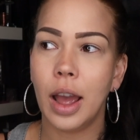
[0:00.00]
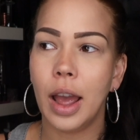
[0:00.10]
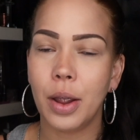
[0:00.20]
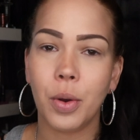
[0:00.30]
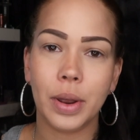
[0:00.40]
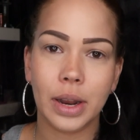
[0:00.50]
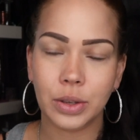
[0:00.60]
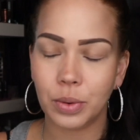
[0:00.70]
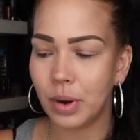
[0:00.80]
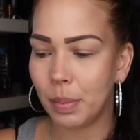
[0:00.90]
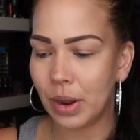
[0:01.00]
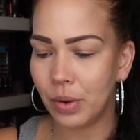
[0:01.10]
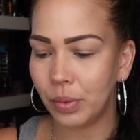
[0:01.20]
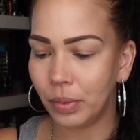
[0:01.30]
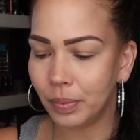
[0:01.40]
I go and I do it on my
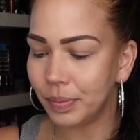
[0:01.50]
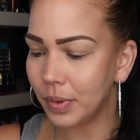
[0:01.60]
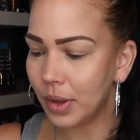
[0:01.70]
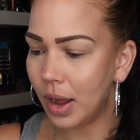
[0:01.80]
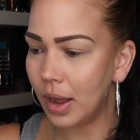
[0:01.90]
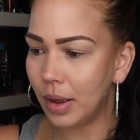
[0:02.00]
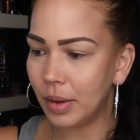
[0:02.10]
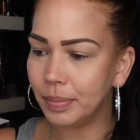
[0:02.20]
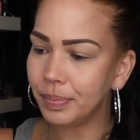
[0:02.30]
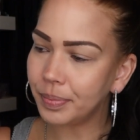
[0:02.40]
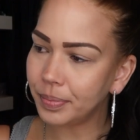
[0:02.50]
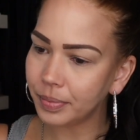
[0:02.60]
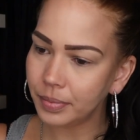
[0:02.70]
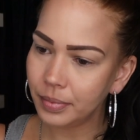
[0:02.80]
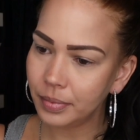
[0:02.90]
own.
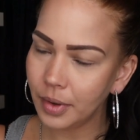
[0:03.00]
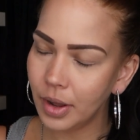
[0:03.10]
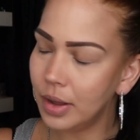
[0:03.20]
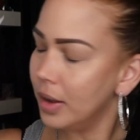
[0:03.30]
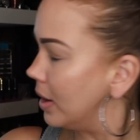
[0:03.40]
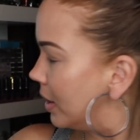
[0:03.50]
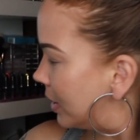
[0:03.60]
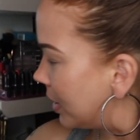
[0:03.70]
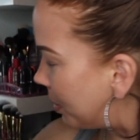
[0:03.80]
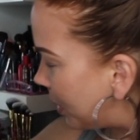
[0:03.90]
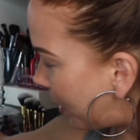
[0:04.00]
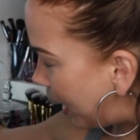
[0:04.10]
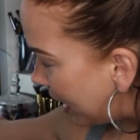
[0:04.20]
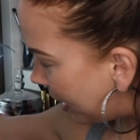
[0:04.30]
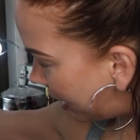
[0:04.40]
So I'm gonna go
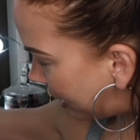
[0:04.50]
ahead